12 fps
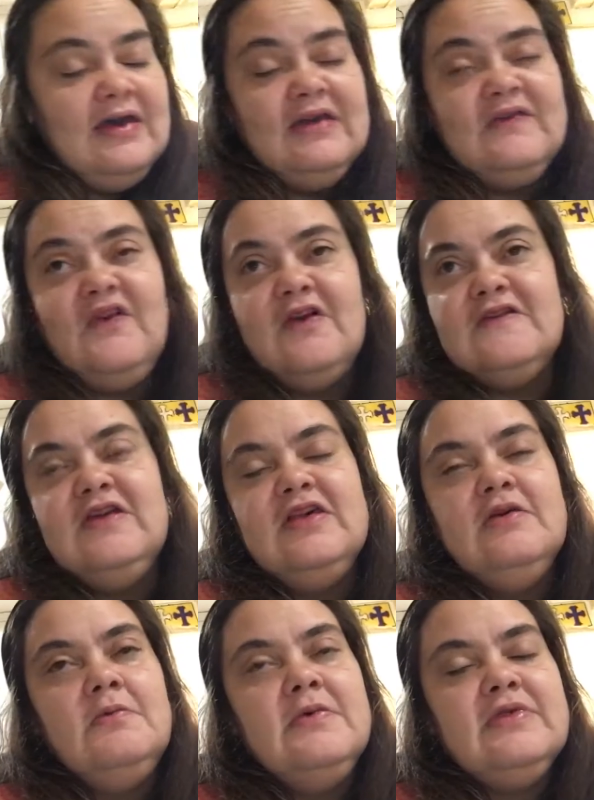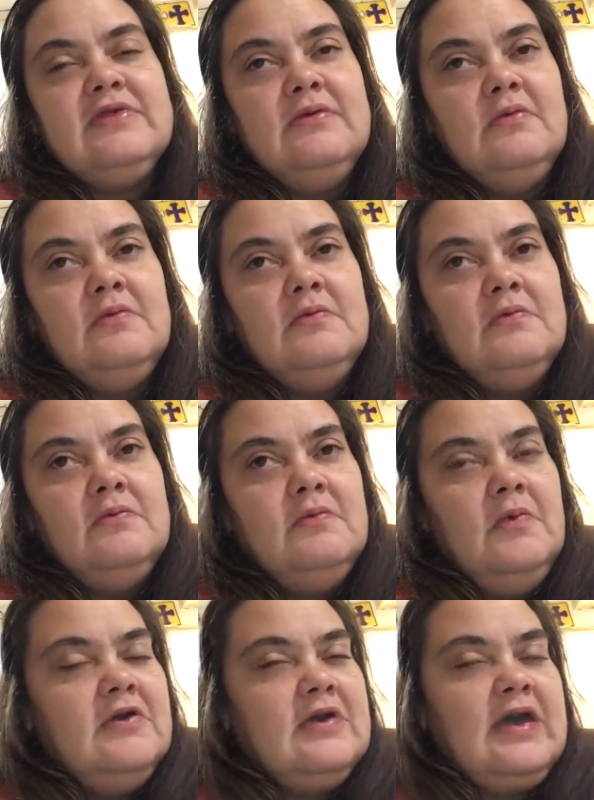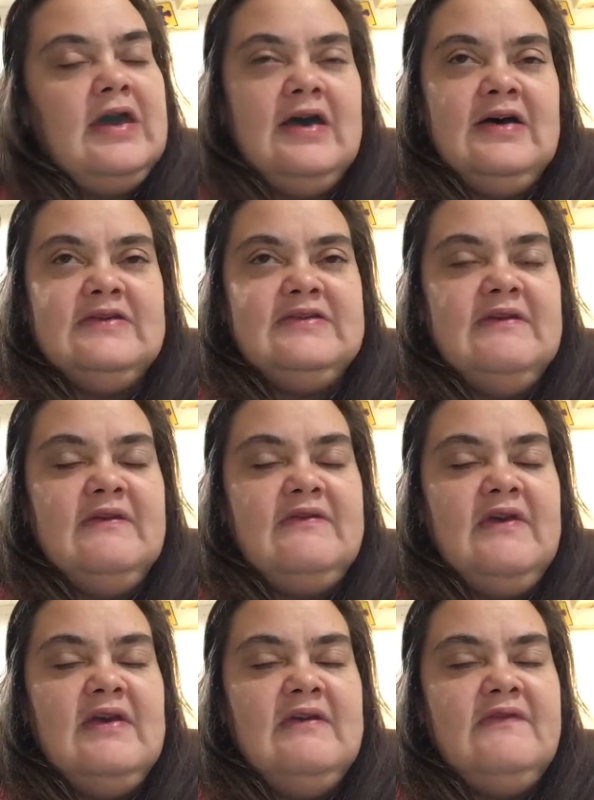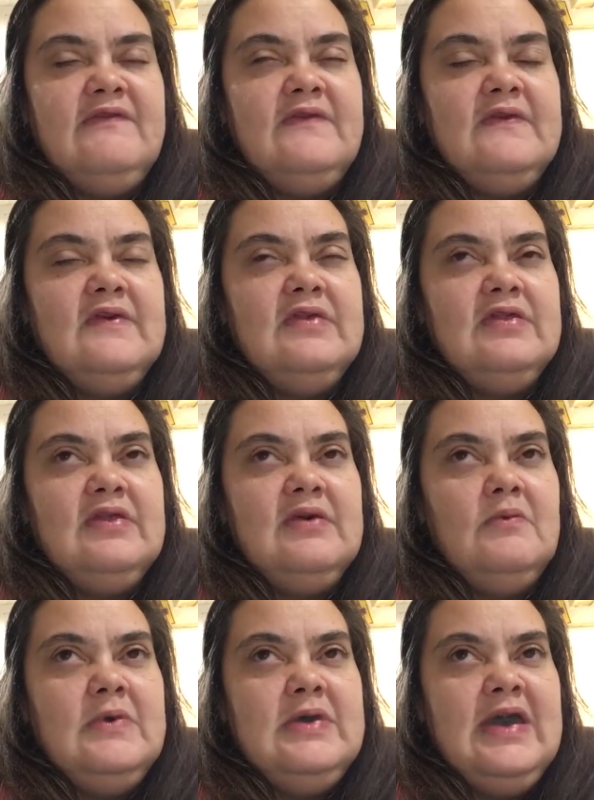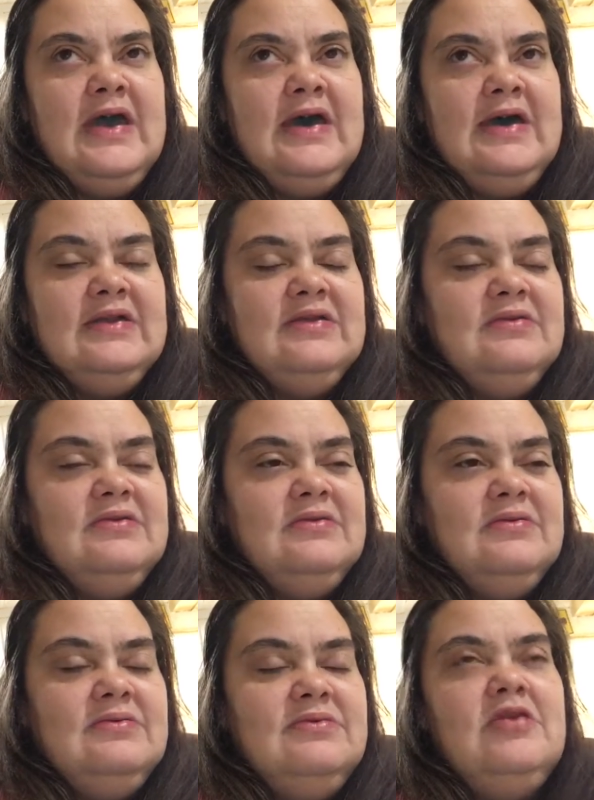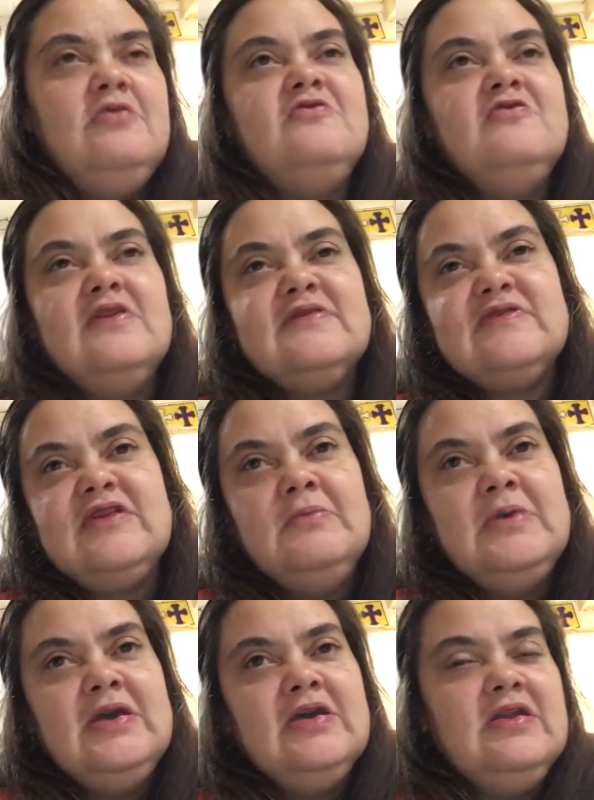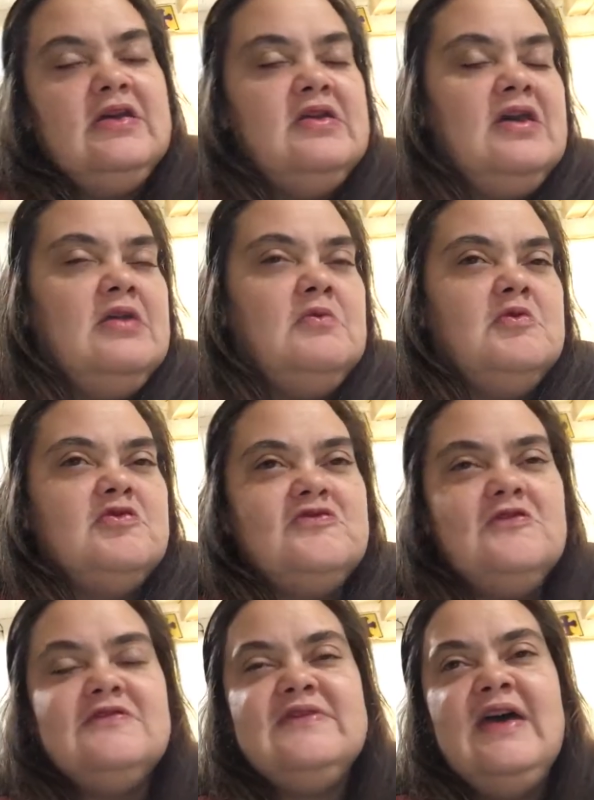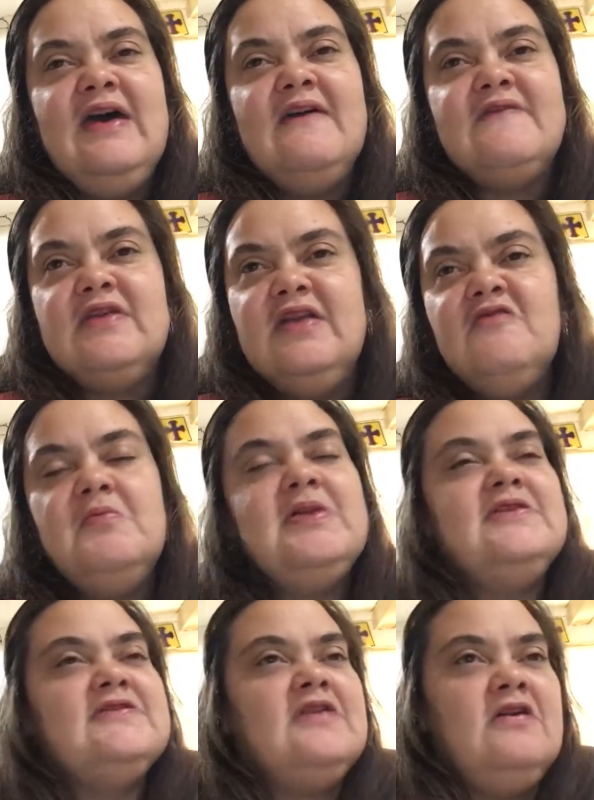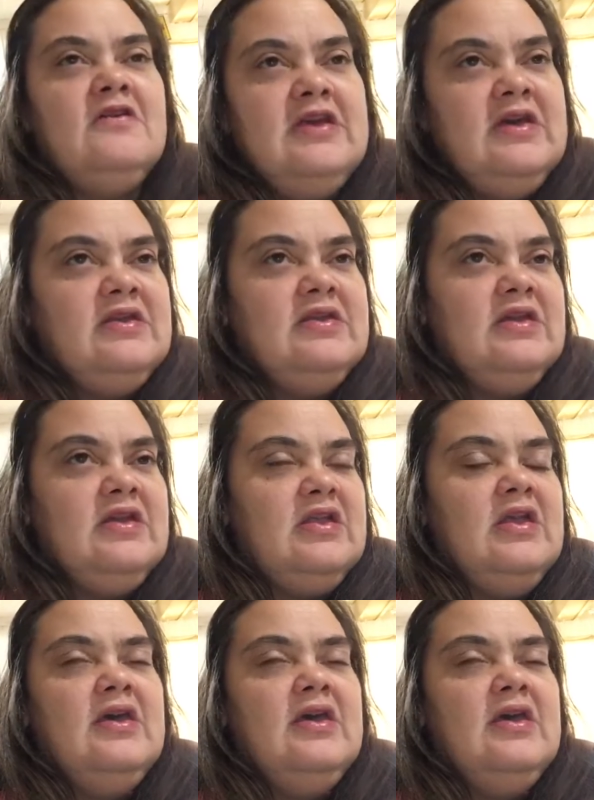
far as dealing with work chaos, if we had 2 trucks come in and we're short-staffed and everybody's called in, then